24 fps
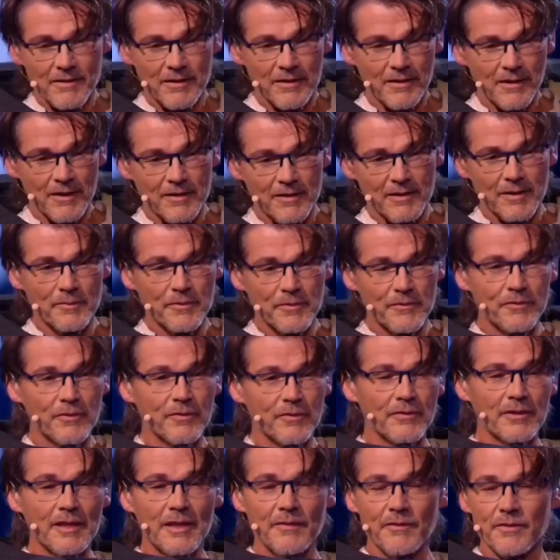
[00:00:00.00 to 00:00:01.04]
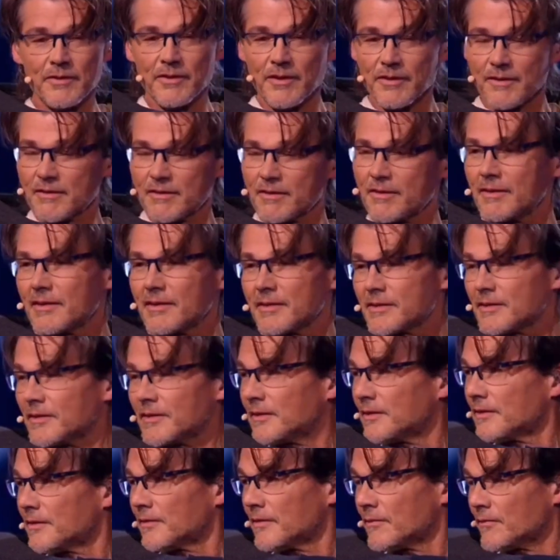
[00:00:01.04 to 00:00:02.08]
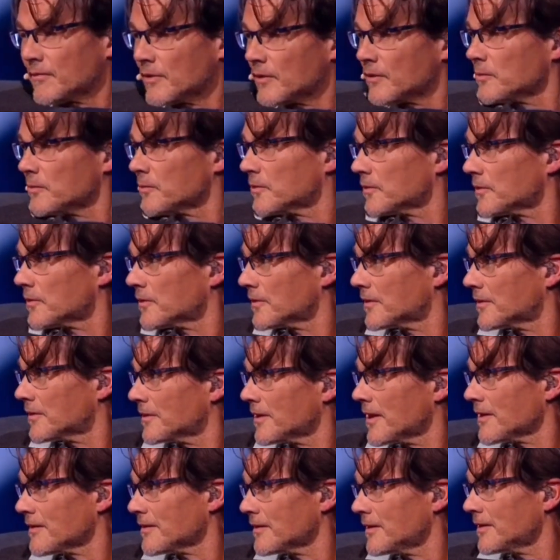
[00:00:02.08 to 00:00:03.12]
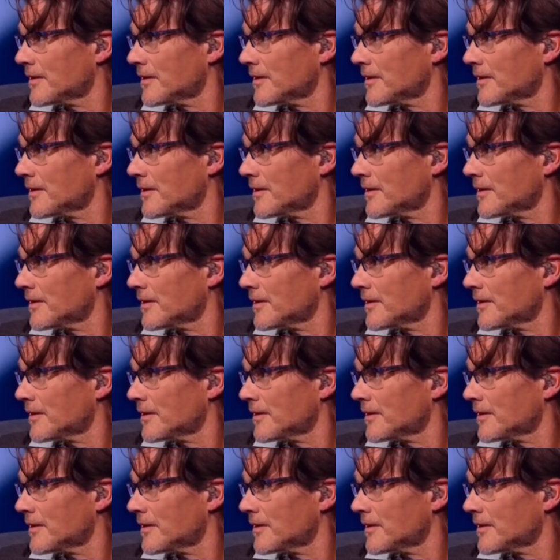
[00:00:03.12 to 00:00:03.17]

like that before, never done theatre, films, nothing.